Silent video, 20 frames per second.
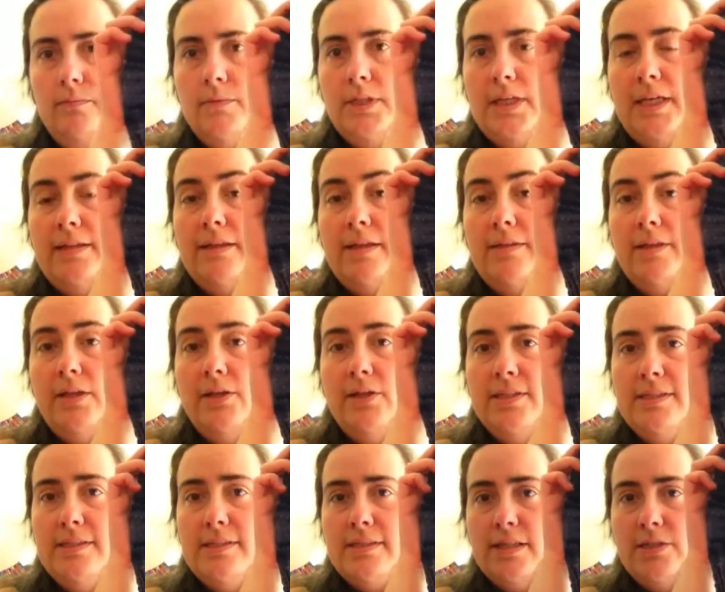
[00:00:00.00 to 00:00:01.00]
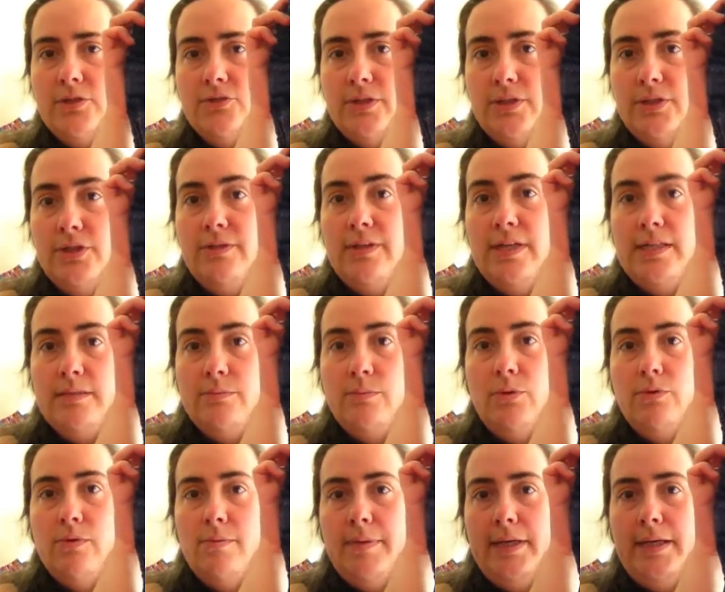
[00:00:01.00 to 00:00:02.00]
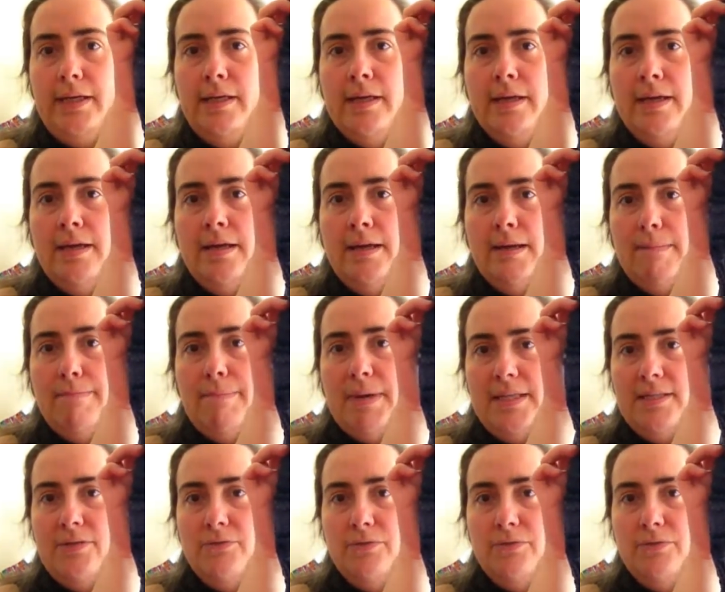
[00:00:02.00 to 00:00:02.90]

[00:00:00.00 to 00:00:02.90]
and then the lighter saturation. That's probably better